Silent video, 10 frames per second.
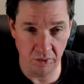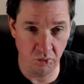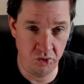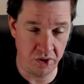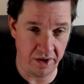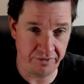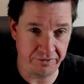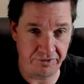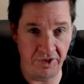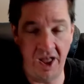Rudolph
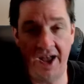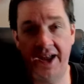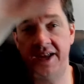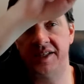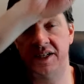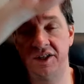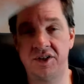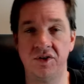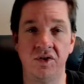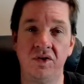flies in a
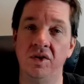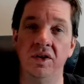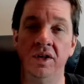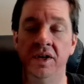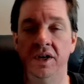circle